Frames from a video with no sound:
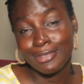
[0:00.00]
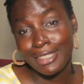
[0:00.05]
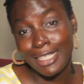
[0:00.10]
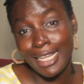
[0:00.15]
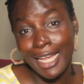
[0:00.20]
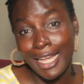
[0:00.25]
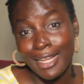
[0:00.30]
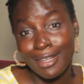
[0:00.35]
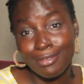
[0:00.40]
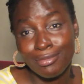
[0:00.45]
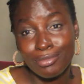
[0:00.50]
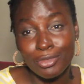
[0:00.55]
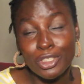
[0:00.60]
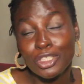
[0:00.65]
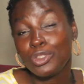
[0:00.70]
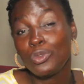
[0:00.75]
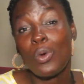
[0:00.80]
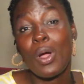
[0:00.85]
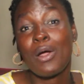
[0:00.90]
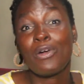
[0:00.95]
Yeah,
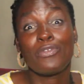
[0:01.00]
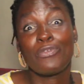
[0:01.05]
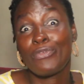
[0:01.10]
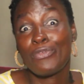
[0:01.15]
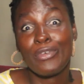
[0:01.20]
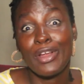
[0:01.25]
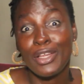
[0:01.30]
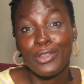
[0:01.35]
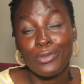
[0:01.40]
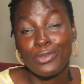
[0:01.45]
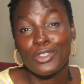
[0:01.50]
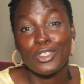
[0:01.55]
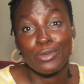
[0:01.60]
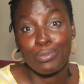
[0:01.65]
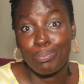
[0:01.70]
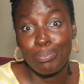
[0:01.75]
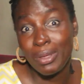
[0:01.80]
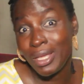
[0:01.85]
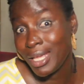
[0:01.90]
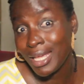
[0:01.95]
because you are afraid to
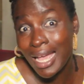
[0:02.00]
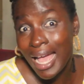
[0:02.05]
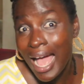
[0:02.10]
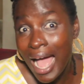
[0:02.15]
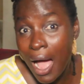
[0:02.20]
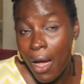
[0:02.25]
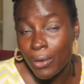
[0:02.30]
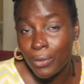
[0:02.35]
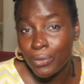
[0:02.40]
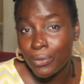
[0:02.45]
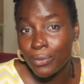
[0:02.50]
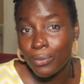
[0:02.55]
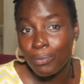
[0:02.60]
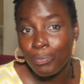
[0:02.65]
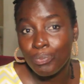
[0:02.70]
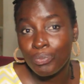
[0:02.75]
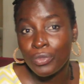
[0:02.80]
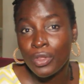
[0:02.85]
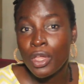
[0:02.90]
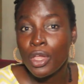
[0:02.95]
speak out.
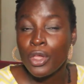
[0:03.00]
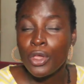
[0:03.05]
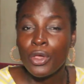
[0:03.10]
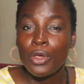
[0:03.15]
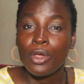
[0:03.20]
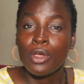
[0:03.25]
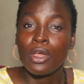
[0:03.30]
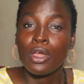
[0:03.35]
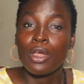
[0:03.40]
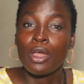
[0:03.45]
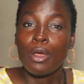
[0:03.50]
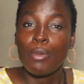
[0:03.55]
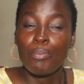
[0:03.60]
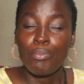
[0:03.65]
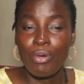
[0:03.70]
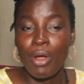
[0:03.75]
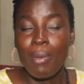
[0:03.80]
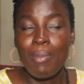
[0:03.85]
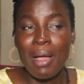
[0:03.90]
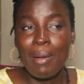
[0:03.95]

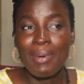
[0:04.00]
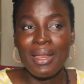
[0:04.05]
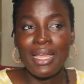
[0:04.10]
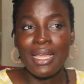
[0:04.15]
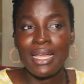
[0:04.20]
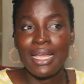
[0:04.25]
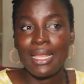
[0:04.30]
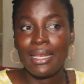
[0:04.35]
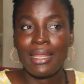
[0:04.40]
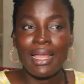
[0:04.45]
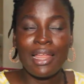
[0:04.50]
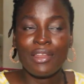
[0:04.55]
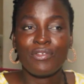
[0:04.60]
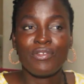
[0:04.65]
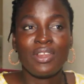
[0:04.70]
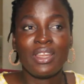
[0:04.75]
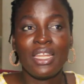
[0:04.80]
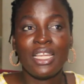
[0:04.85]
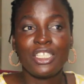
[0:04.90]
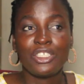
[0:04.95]
Probably in that
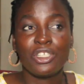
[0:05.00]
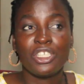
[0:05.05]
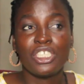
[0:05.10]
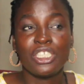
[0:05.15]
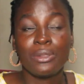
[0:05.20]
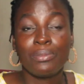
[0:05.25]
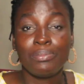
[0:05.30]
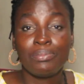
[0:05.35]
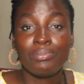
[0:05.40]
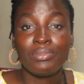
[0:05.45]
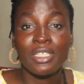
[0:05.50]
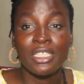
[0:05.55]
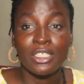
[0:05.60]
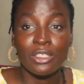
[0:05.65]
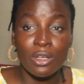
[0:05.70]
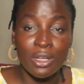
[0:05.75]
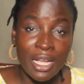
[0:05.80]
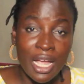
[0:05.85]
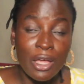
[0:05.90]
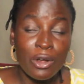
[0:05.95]
relationship, there's
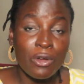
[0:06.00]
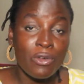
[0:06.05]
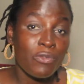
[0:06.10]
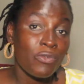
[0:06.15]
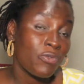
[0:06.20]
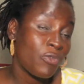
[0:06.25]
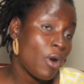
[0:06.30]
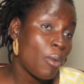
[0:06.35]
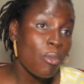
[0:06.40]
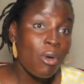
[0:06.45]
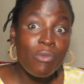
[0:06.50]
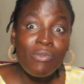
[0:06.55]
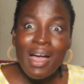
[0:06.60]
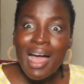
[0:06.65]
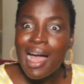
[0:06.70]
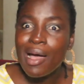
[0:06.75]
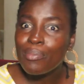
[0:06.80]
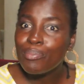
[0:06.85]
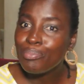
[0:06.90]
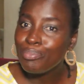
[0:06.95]
some kind of form of
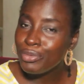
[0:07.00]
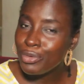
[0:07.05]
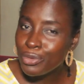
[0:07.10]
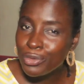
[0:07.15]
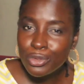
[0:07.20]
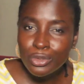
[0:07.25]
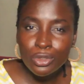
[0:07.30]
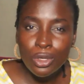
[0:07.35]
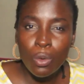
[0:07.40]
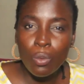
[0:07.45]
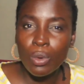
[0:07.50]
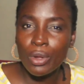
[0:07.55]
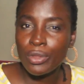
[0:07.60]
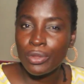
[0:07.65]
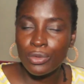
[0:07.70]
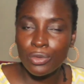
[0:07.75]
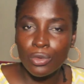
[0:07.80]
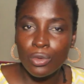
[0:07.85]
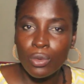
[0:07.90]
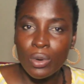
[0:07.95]
abuse or
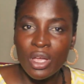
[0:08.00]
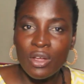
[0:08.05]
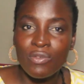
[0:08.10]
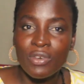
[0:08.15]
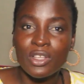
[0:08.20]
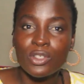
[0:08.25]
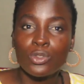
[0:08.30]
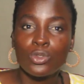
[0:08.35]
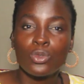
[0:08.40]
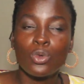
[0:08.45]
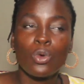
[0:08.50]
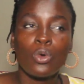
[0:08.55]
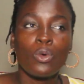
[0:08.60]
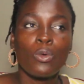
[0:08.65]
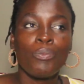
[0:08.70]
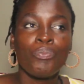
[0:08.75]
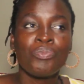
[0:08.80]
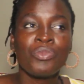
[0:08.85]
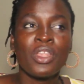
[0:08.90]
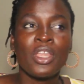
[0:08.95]
whatsoever.
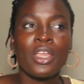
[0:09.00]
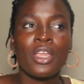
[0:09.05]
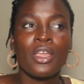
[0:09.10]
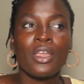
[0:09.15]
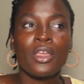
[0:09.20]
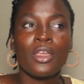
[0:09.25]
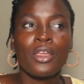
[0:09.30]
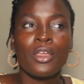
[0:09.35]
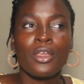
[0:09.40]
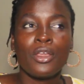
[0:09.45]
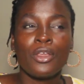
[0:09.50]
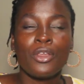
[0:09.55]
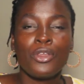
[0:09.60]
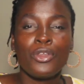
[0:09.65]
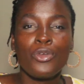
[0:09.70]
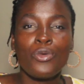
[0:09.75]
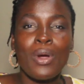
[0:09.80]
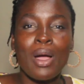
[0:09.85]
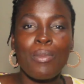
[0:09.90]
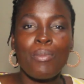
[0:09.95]
So
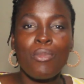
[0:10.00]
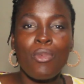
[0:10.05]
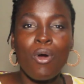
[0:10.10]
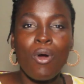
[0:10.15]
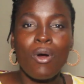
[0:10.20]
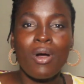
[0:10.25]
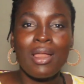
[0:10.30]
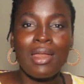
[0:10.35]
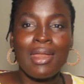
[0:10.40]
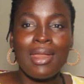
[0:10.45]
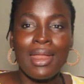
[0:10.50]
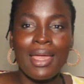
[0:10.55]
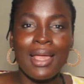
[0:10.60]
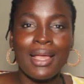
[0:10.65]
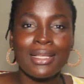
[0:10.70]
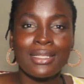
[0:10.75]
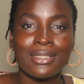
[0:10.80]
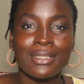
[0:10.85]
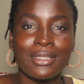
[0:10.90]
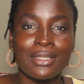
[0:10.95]
you are more or
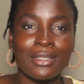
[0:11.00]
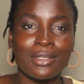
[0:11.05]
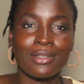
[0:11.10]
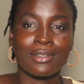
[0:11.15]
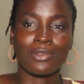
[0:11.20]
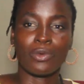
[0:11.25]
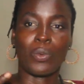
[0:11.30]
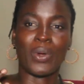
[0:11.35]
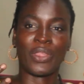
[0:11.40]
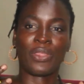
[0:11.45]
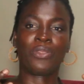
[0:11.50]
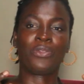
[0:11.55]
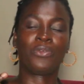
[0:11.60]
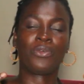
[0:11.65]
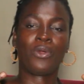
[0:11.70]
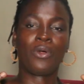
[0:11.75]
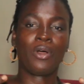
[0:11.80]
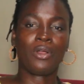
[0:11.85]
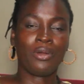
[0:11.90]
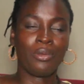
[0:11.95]
less
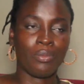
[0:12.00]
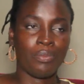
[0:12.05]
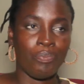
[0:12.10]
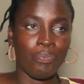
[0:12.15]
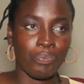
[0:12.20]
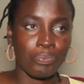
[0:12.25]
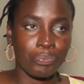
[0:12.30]
withdrawn.